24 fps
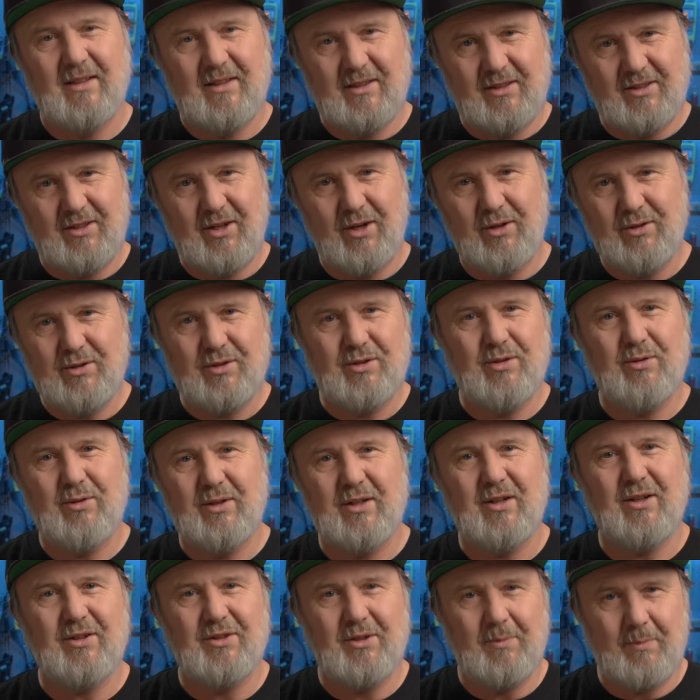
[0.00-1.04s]
Don't do
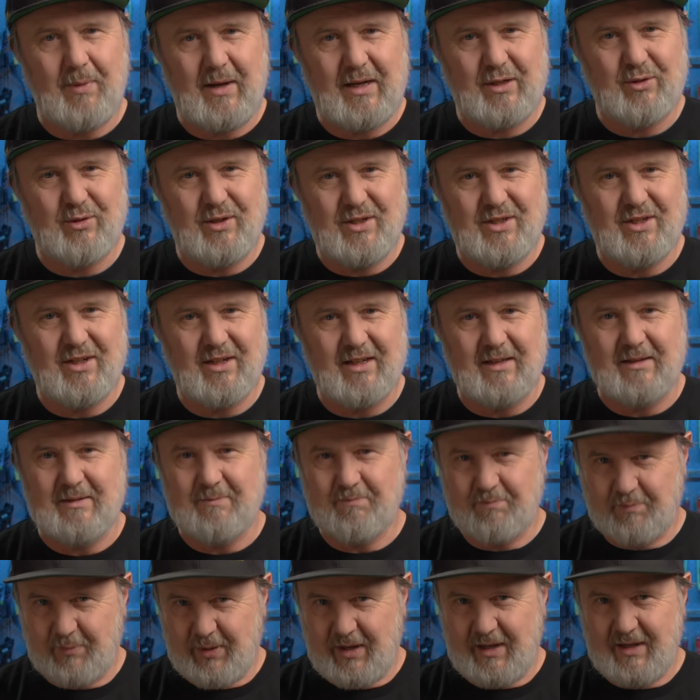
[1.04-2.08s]
it on the battery side.
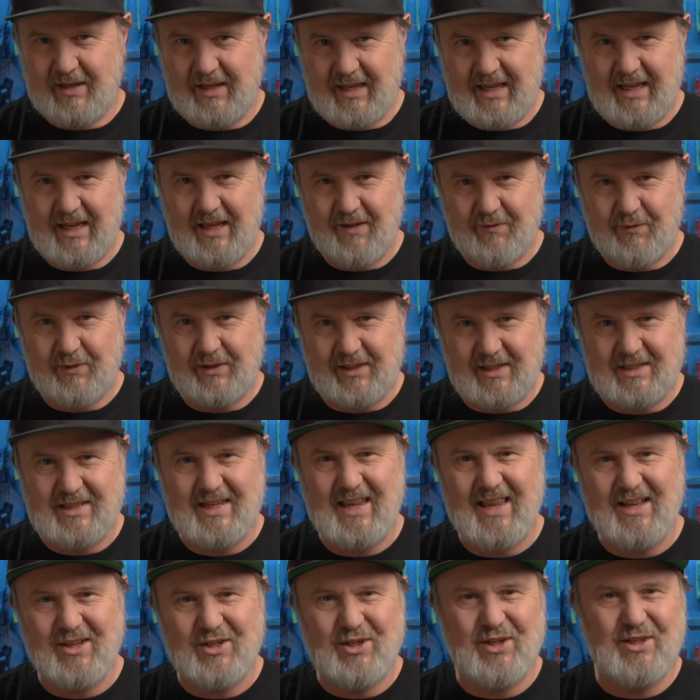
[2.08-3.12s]
Pay careful
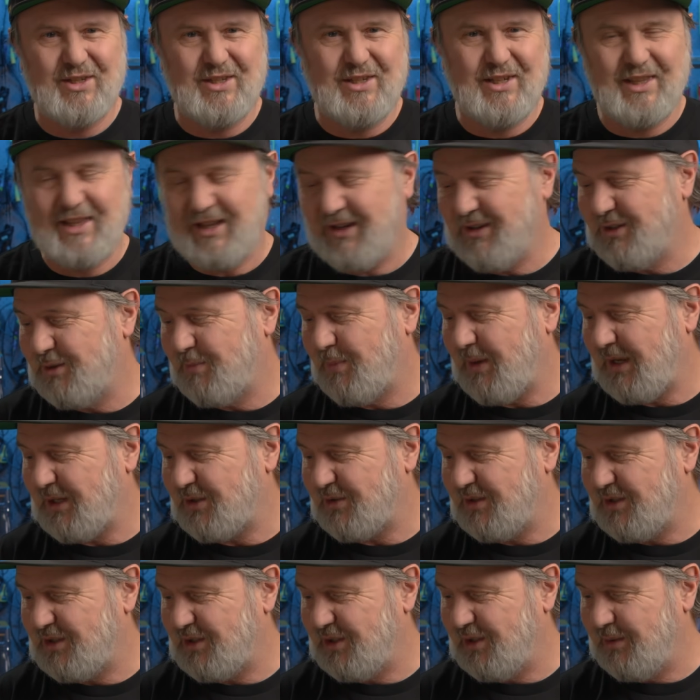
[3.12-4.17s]
attention to those
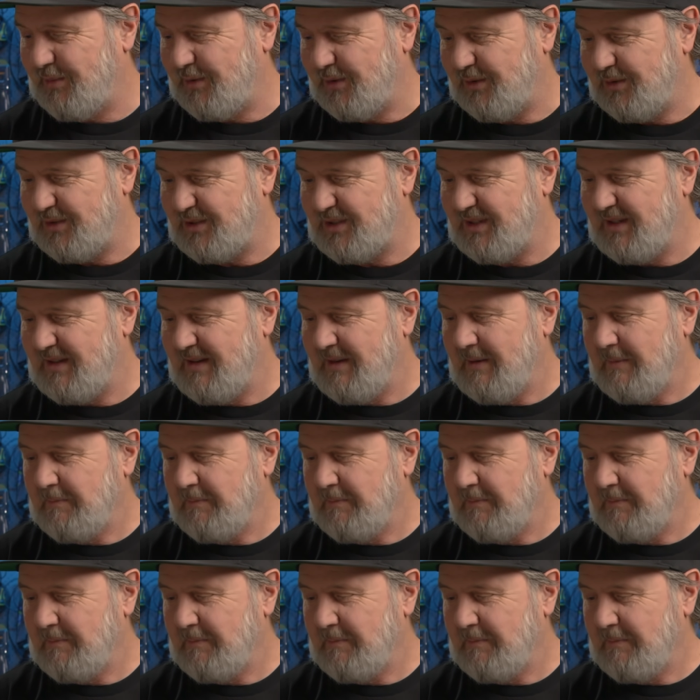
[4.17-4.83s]
battery terminals.